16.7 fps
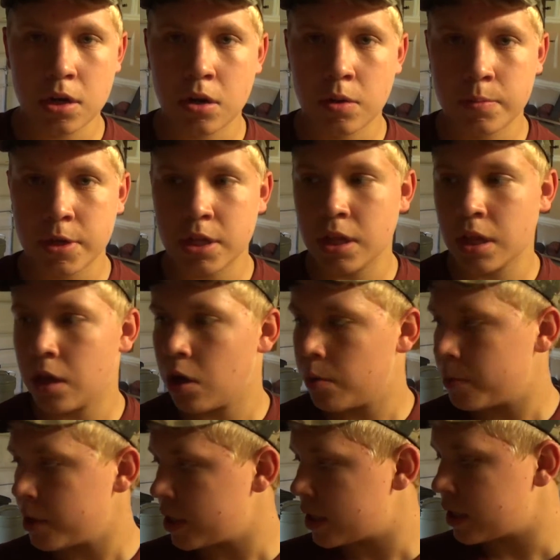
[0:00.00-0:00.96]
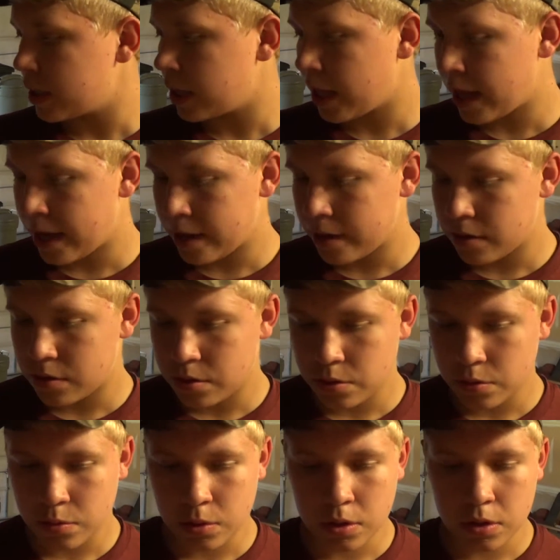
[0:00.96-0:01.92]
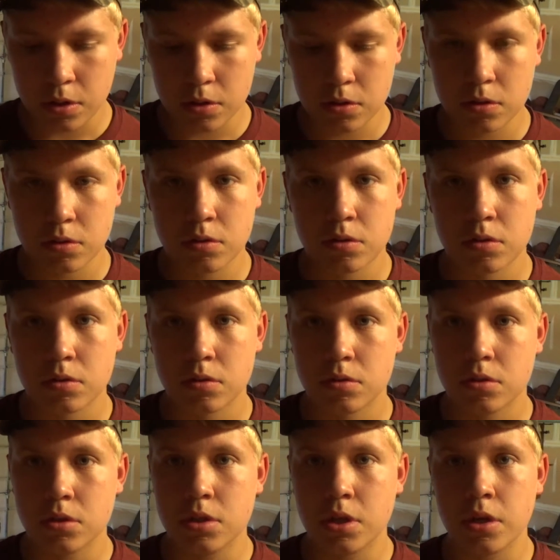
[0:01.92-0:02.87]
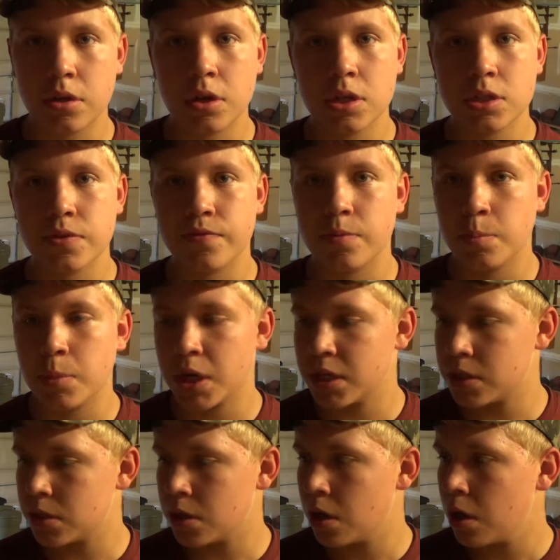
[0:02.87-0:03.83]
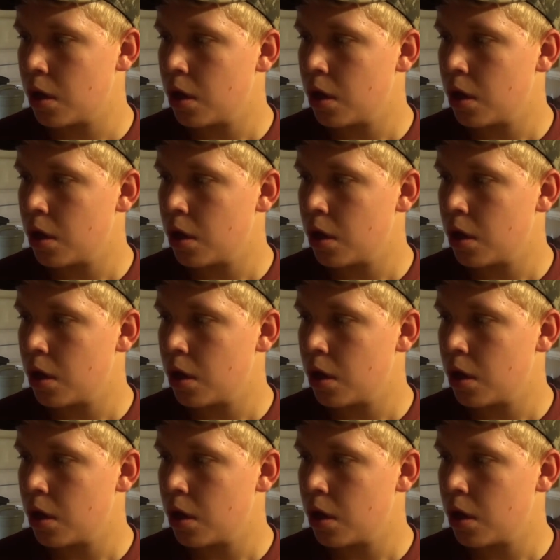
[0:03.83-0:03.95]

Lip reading: I'll be glad to tell you guys information.